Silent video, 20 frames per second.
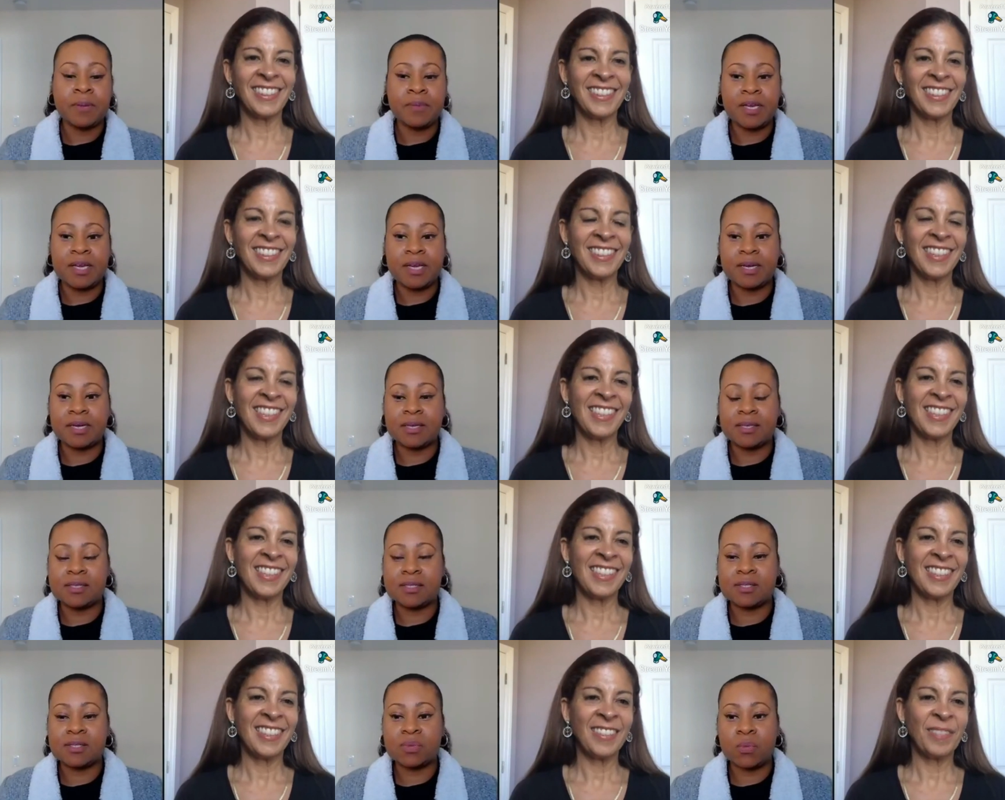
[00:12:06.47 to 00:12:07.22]

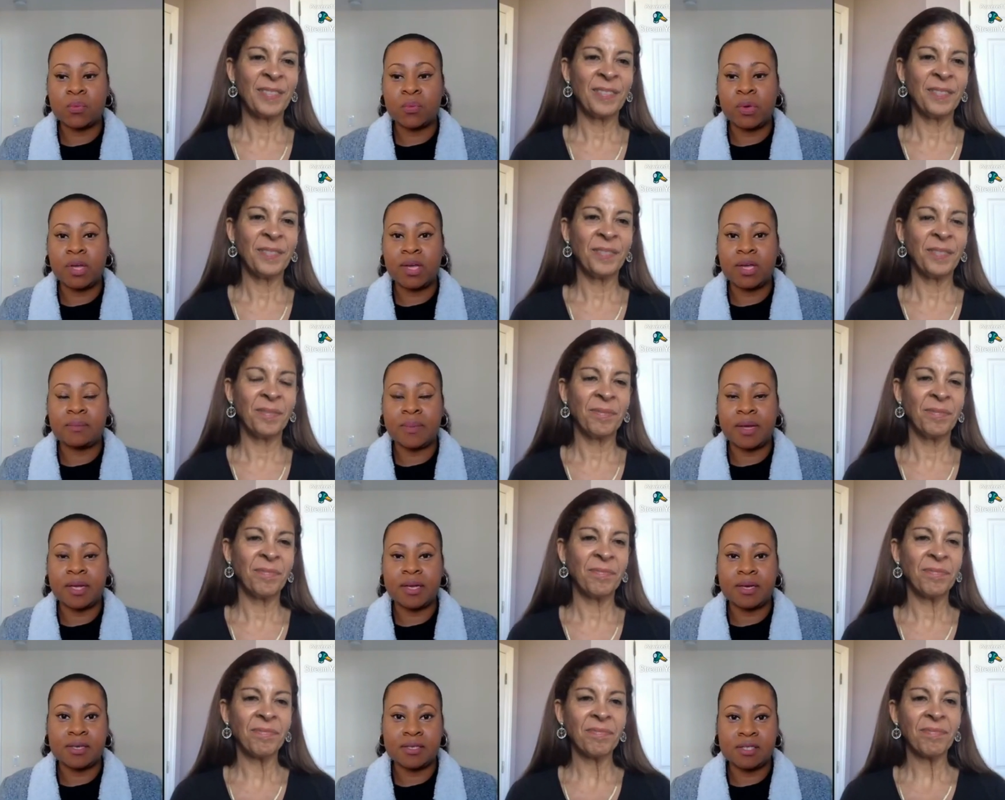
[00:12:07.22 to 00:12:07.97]
Speaker 1: because when
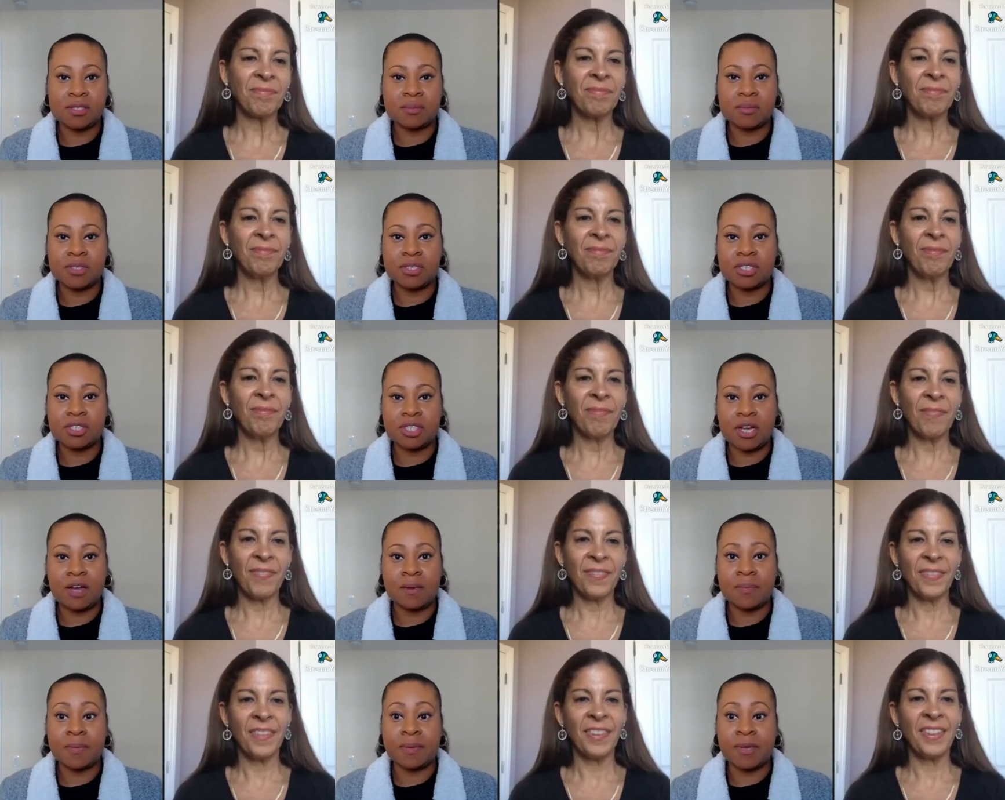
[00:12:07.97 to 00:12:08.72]
my customers
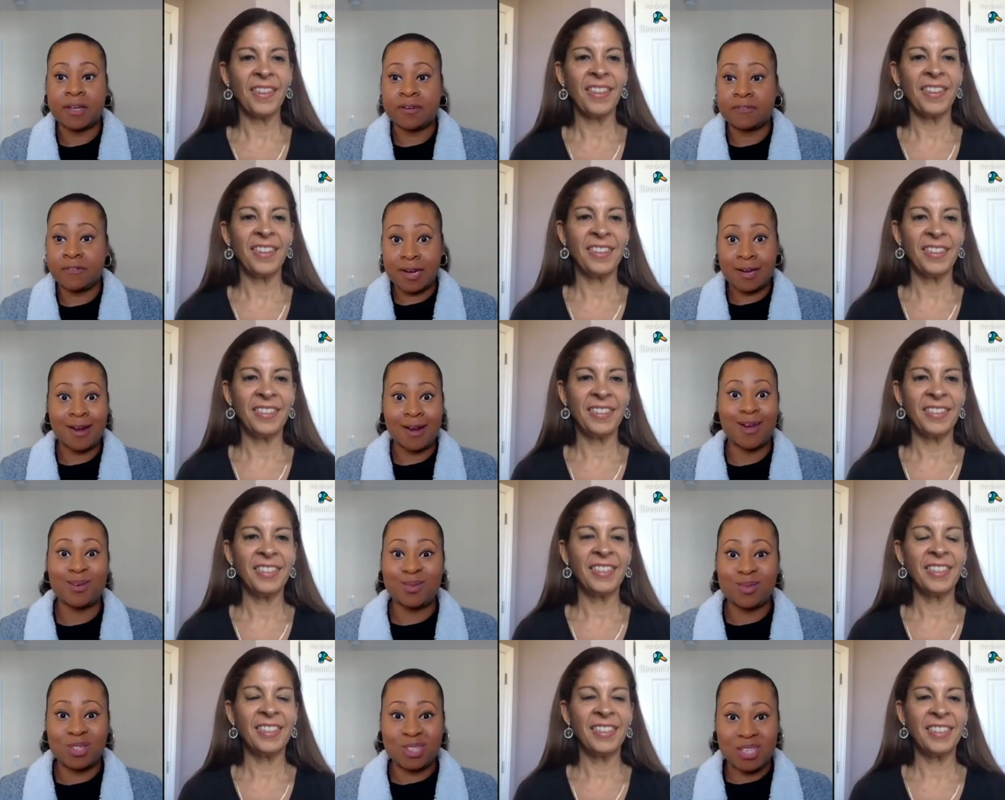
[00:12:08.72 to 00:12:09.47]
shop, like right
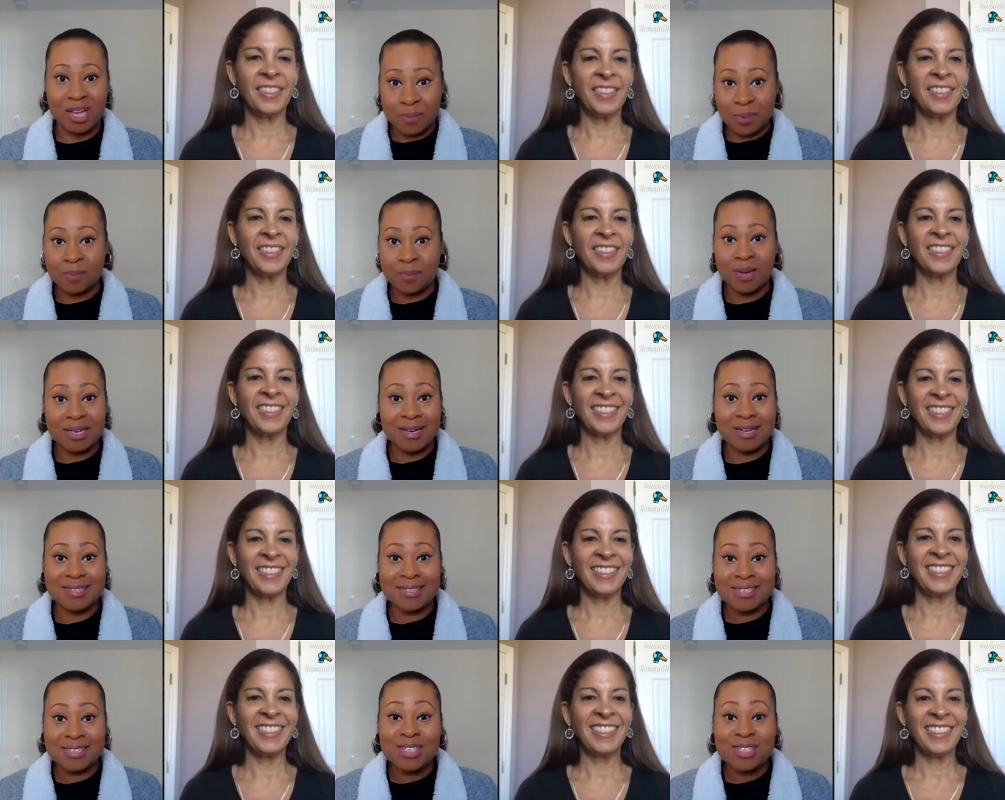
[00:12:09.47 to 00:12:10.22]
now, Cyber
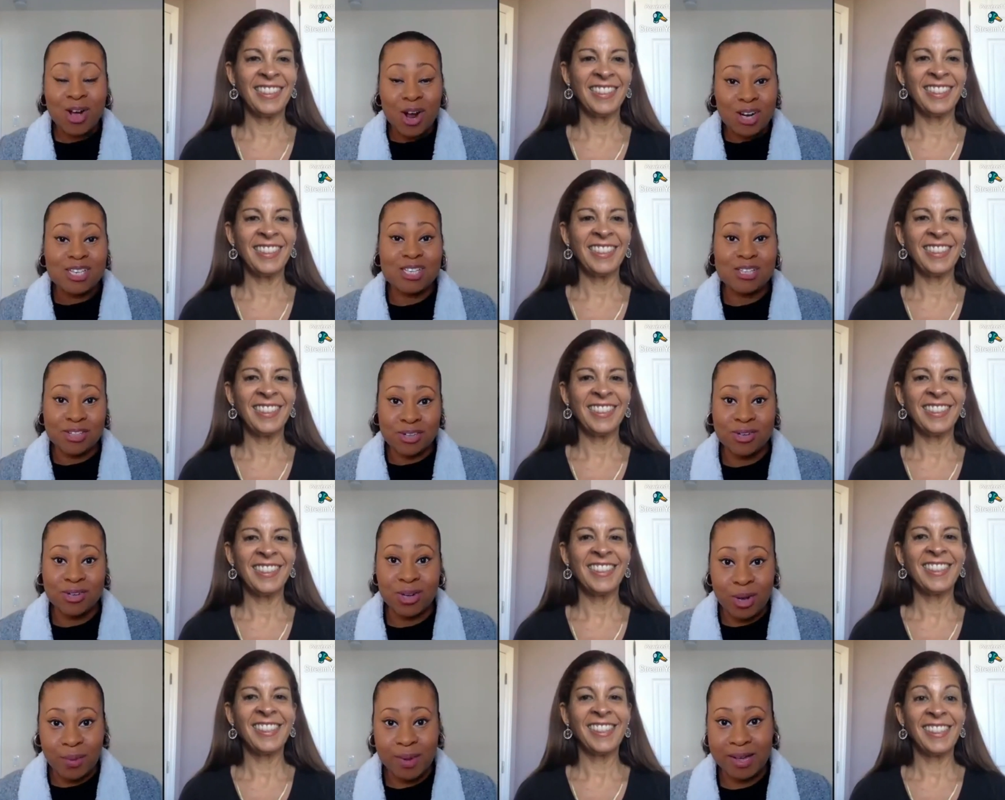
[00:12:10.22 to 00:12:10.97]
Monday deals are
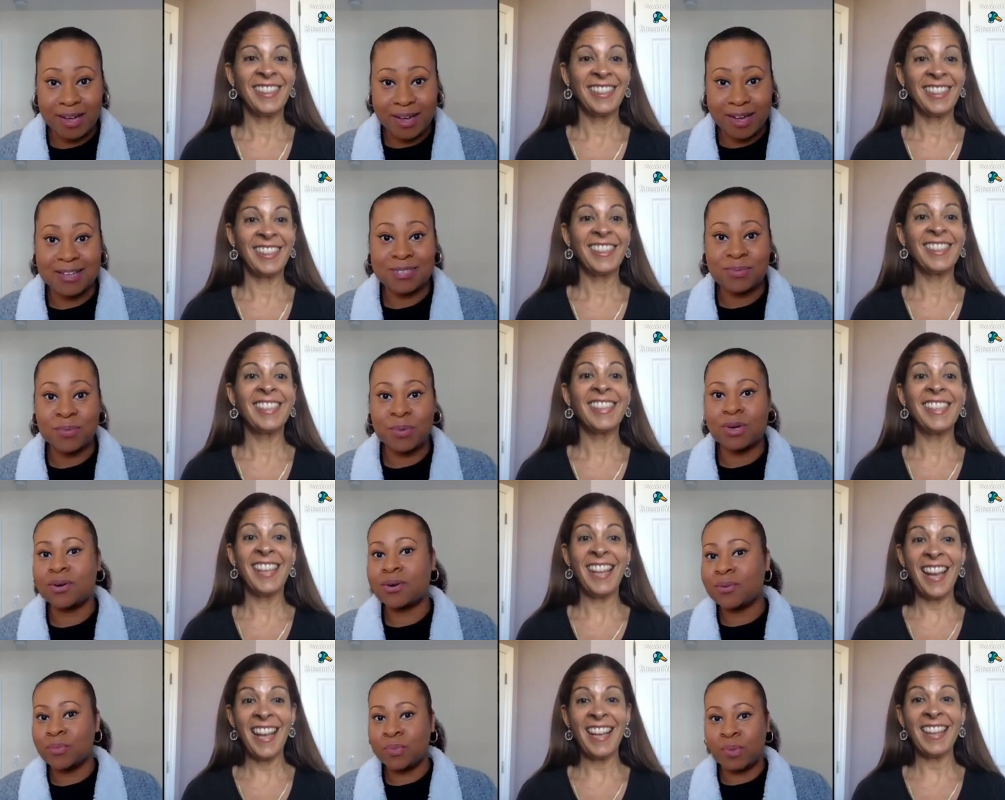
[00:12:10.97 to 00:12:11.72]
still going, guys.
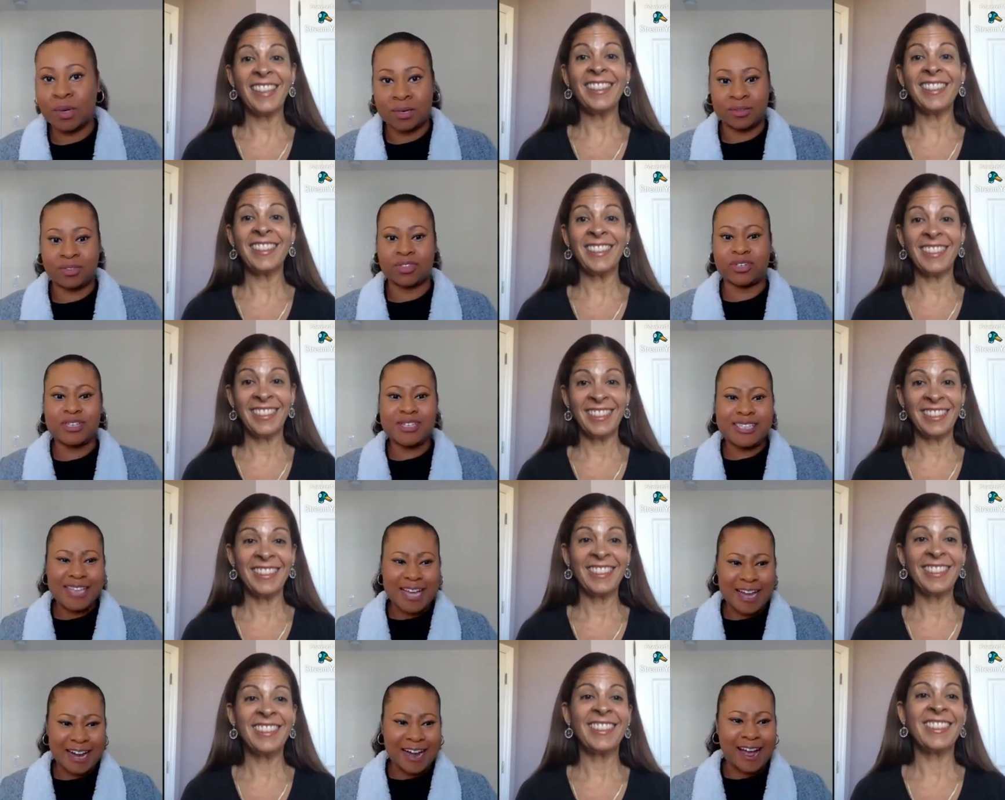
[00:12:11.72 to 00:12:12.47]
We're, what,
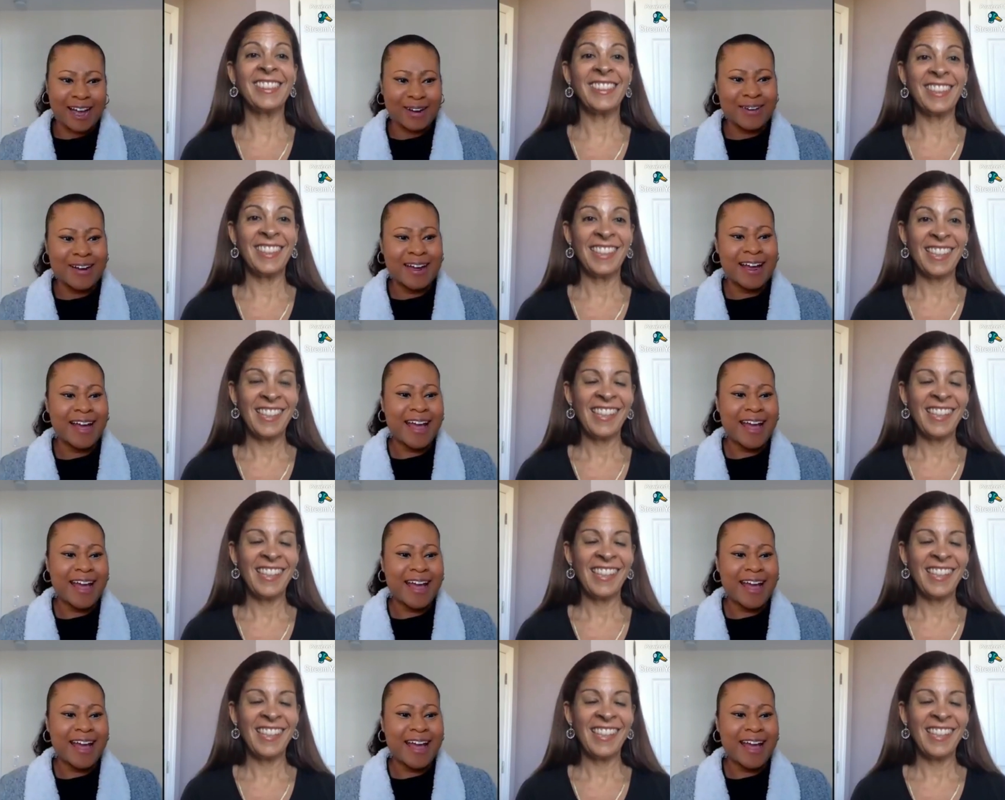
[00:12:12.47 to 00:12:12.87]
Thursday now?